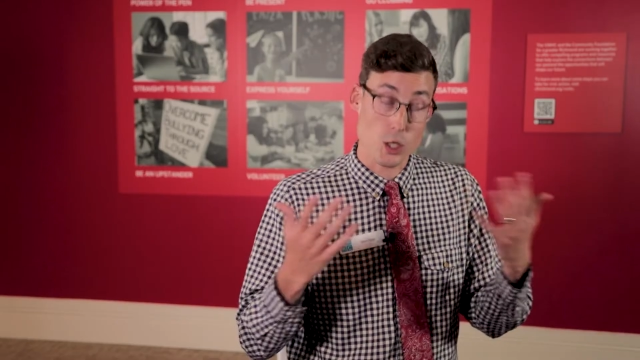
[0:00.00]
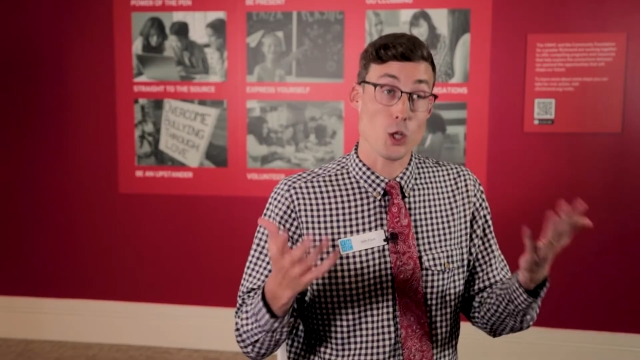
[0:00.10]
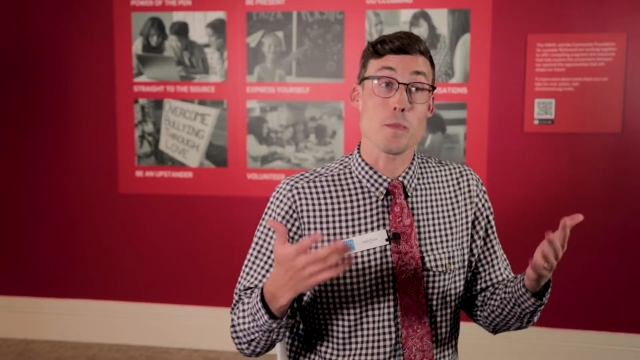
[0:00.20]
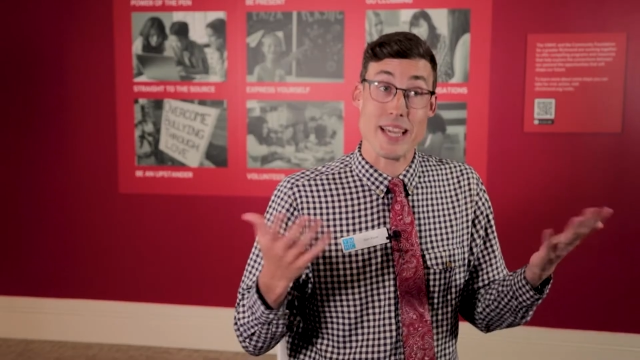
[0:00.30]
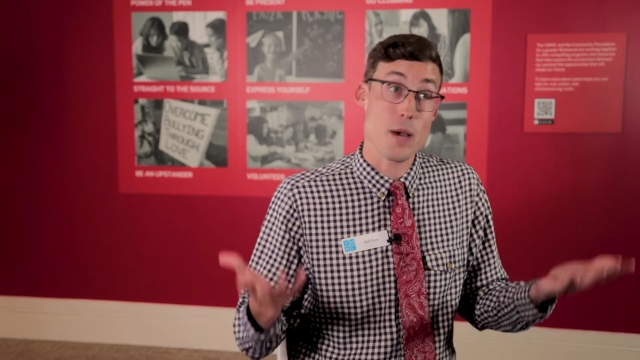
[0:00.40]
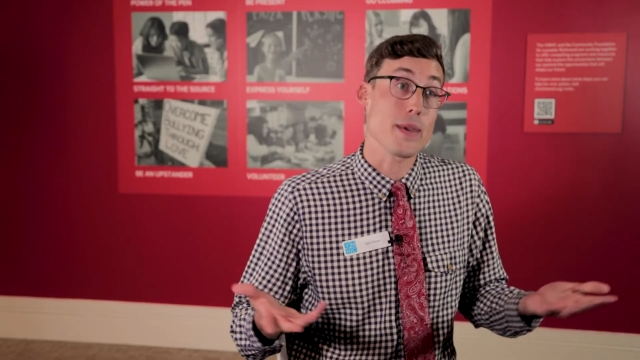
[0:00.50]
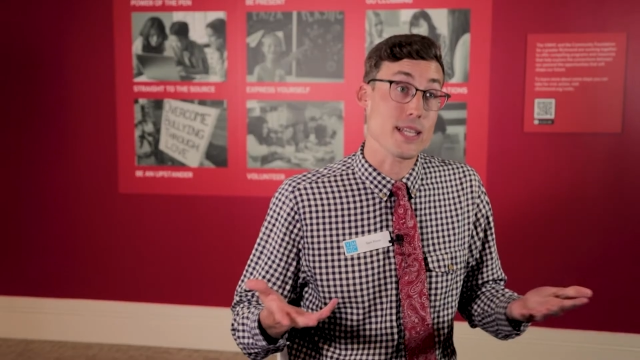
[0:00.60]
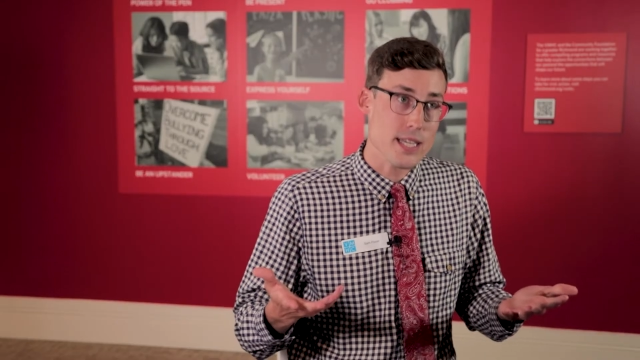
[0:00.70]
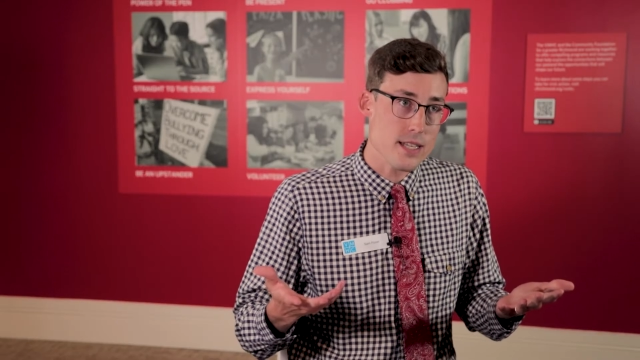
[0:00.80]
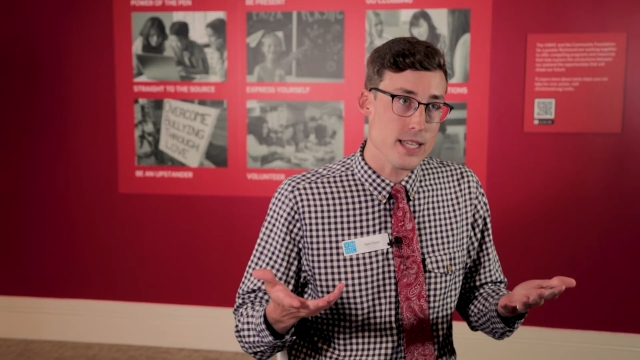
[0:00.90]
called
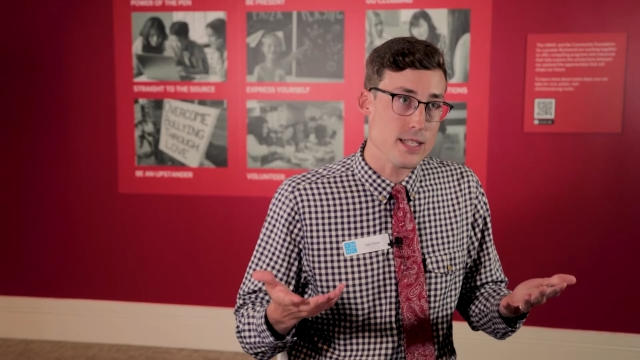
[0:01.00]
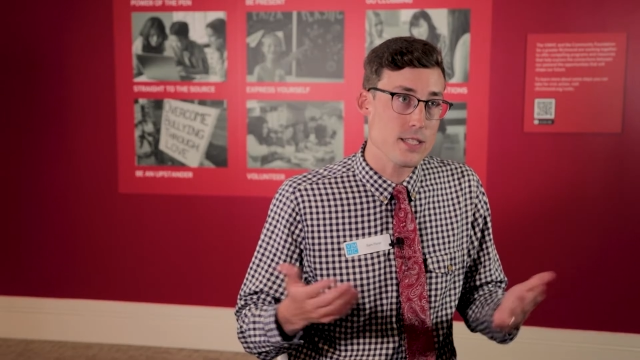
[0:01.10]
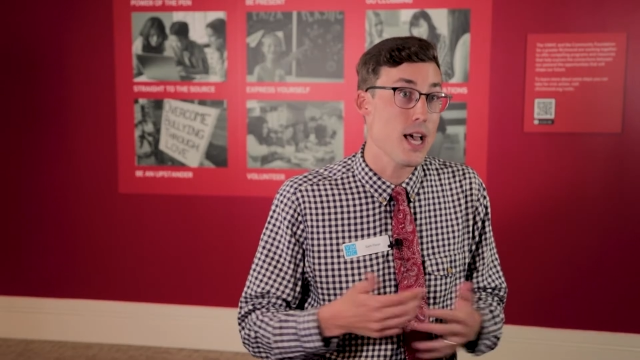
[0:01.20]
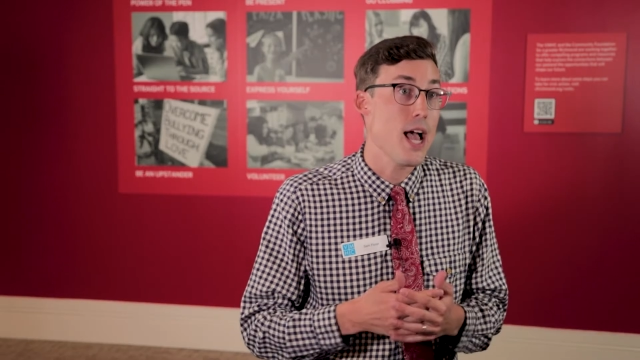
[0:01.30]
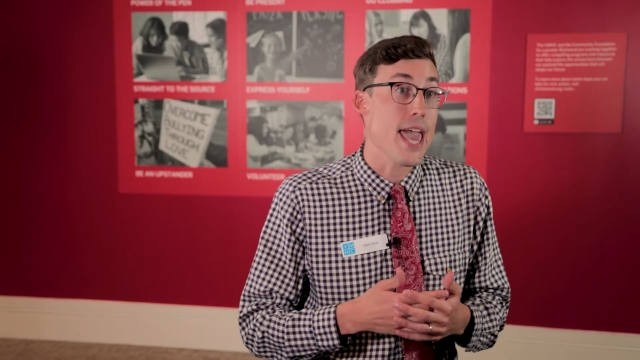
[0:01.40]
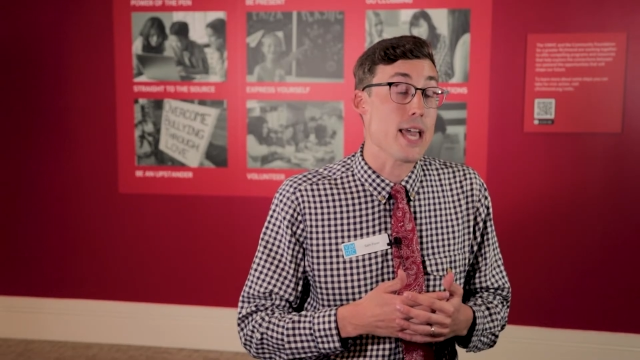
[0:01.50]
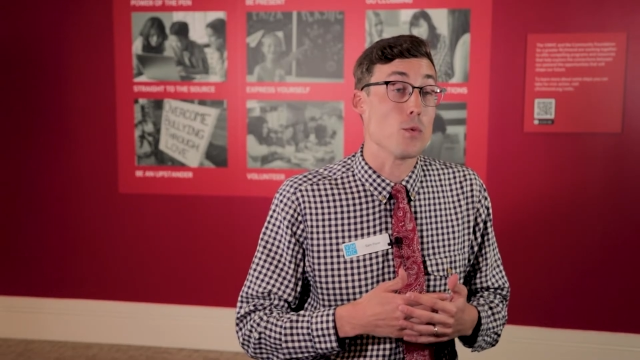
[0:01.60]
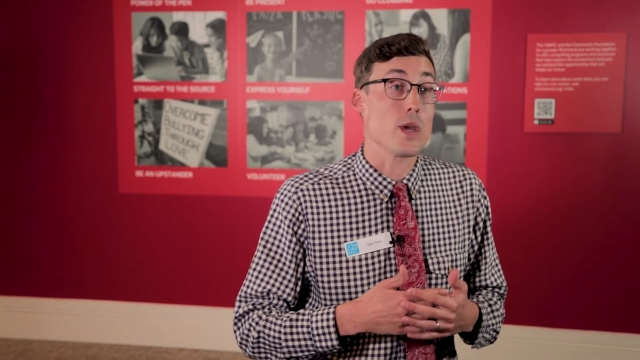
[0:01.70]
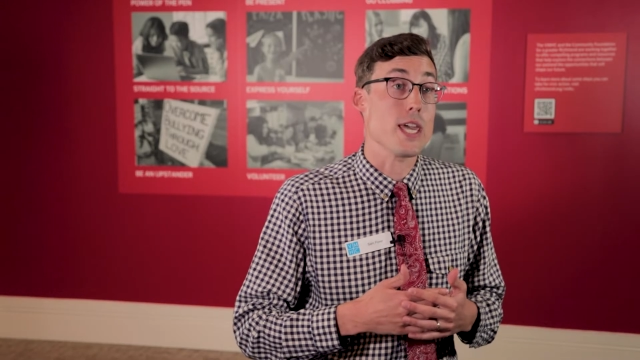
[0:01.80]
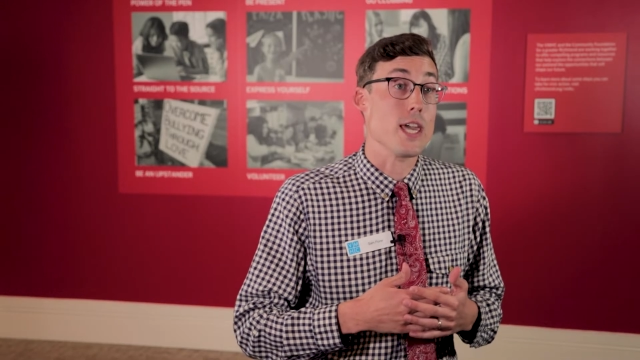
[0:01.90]
Becoming Citizens,
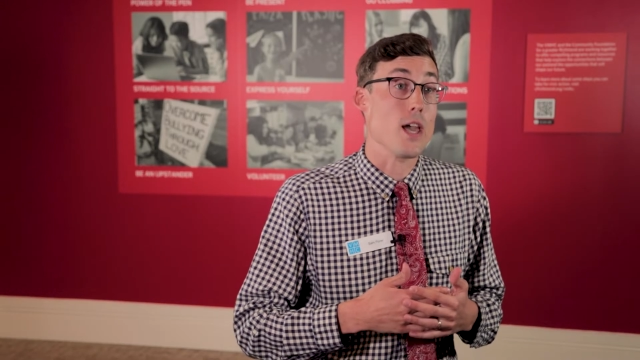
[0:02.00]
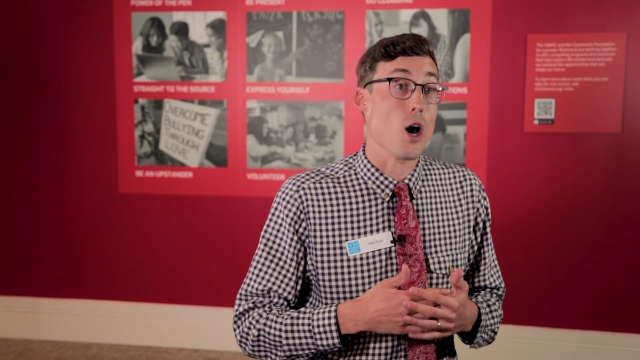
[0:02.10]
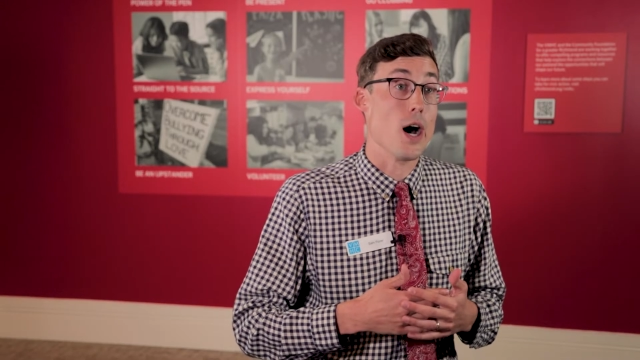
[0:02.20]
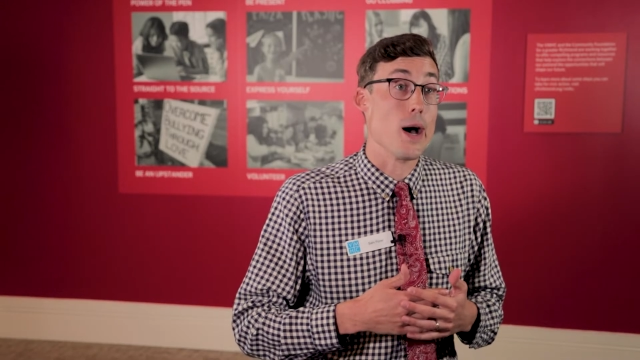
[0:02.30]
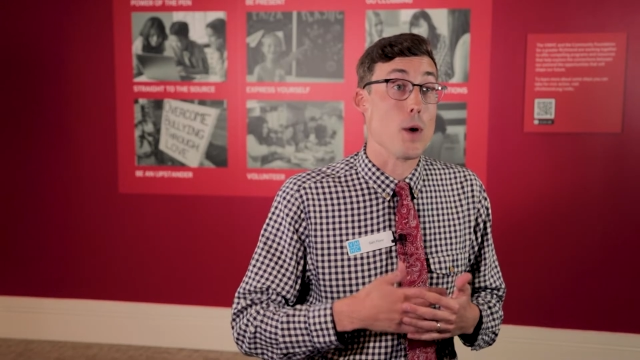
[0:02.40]
and we